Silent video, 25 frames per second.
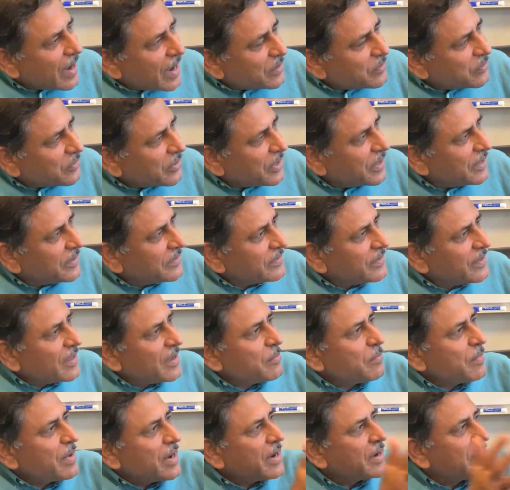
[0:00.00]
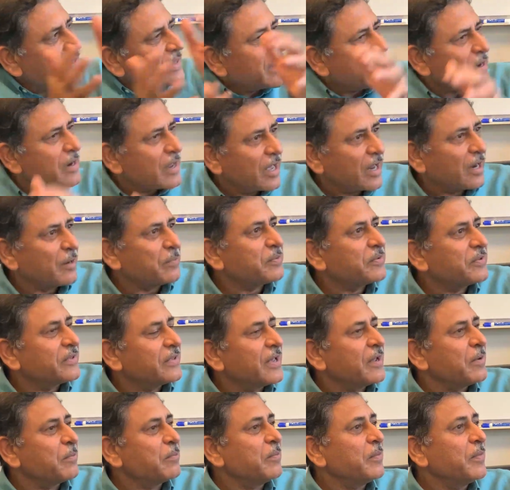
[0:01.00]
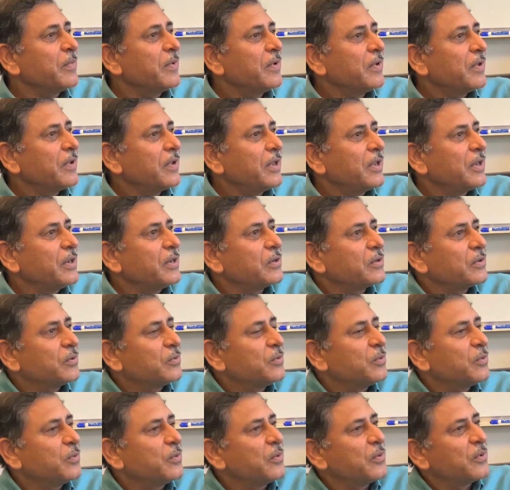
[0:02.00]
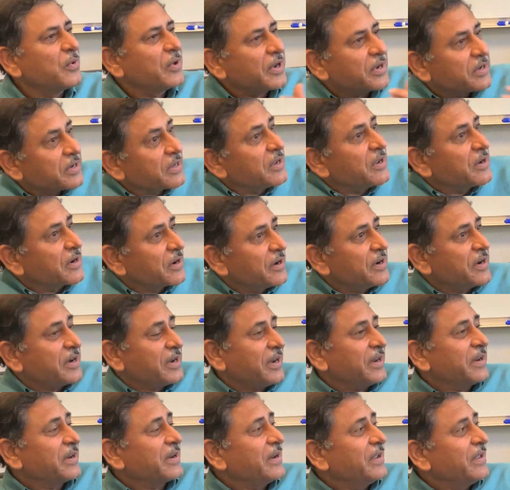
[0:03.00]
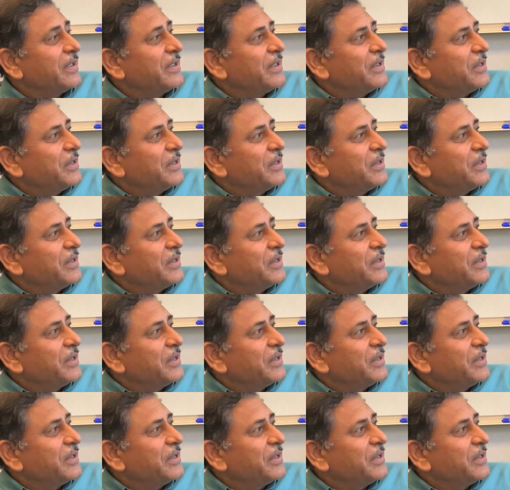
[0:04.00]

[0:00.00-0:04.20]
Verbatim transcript: educates them, and then helps them into getting a career.